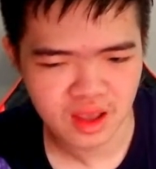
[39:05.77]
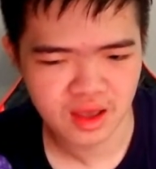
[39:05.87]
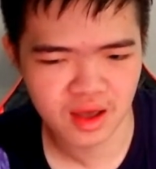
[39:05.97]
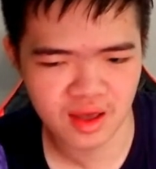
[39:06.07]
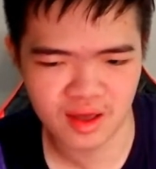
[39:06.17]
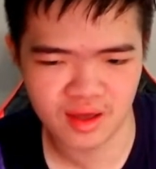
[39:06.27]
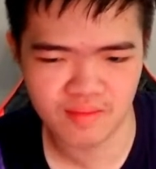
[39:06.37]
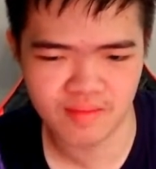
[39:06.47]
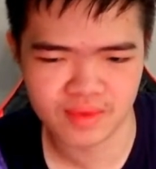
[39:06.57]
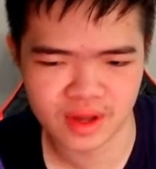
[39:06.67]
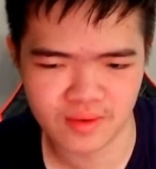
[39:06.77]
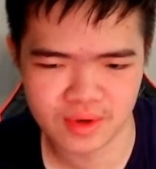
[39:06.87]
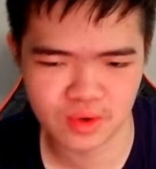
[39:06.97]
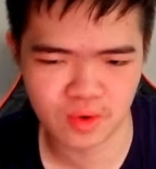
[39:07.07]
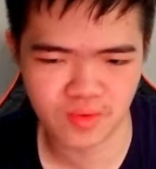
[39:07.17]
Um,
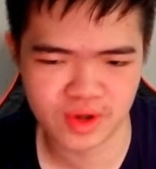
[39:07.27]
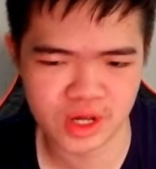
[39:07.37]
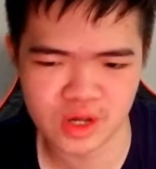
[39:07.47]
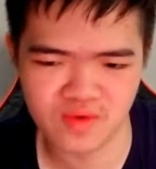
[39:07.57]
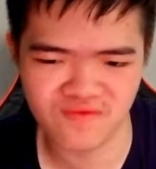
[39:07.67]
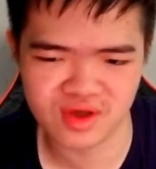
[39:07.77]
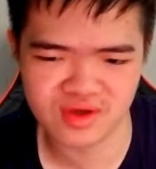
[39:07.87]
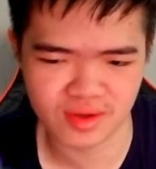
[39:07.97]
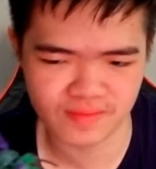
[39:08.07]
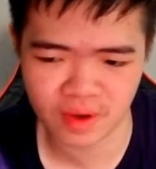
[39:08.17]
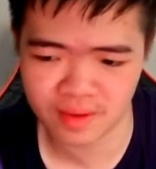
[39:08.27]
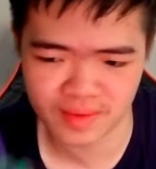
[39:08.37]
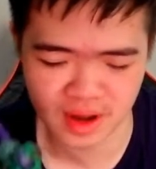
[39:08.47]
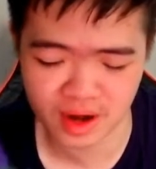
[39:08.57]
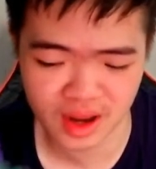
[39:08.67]
Terrorsaur once he's revealed, I'll probably
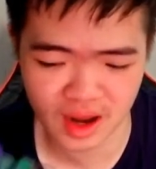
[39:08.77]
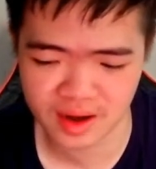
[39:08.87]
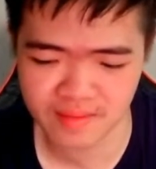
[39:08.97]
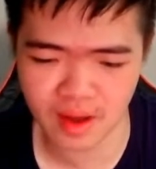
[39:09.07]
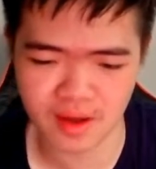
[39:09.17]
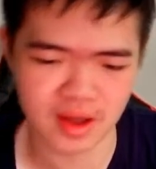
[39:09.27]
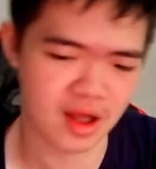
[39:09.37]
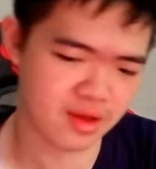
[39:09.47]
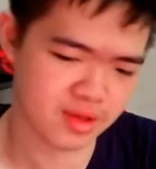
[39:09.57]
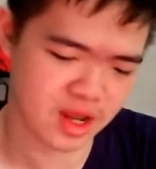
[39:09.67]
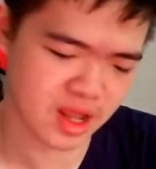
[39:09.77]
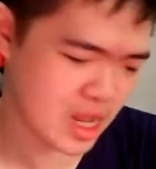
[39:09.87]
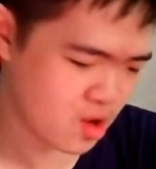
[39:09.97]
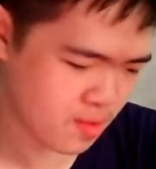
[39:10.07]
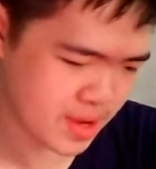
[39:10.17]
gonna get him. I'll, I'll need
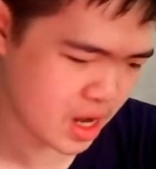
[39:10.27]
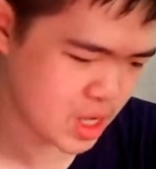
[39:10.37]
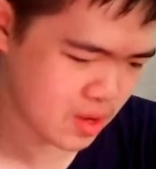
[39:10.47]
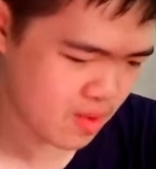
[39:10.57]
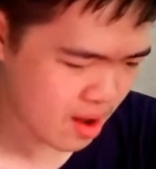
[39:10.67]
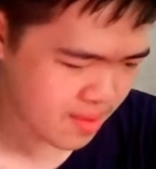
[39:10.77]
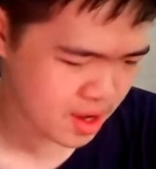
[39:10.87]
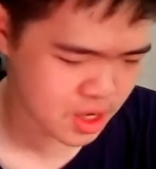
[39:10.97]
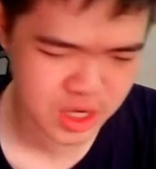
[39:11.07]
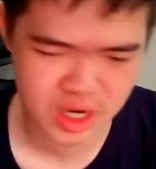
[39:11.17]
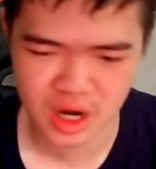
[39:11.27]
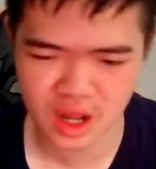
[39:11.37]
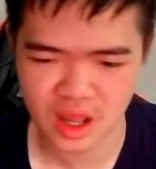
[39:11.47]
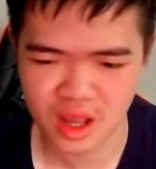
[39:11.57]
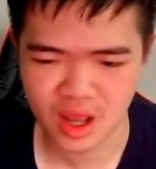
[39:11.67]
Covert Agent Ravage,
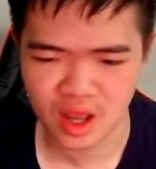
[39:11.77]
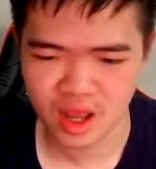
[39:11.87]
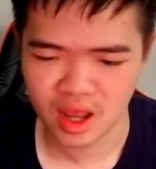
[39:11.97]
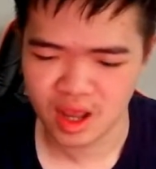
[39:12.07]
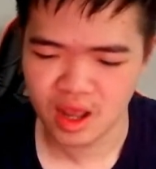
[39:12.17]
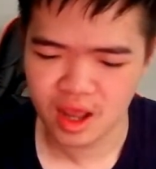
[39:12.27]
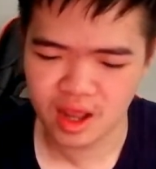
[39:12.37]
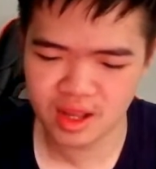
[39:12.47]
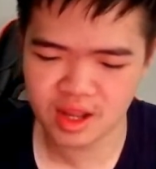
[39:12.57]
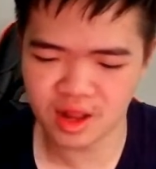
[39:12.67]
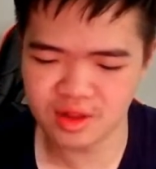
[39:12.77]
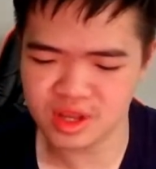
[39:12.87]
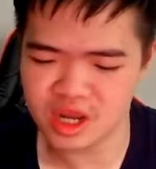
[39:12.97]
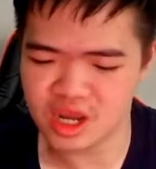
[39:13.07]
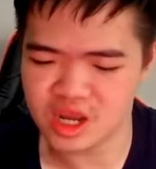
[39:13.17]
and then I'll
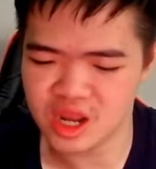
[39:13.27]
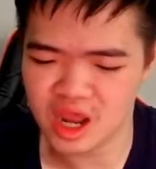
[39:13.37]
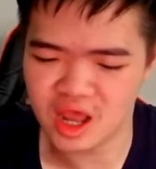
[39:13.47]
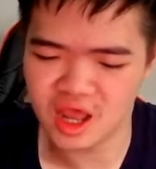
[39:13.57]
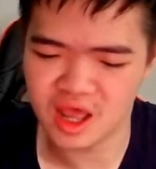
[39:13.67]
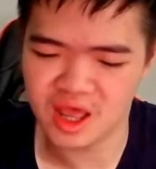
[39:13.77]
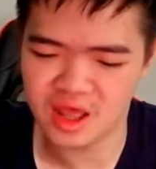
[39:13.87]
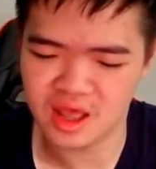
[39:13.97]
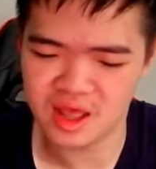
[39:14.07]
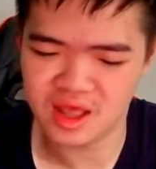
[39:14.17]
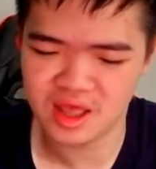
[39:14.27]
need uh,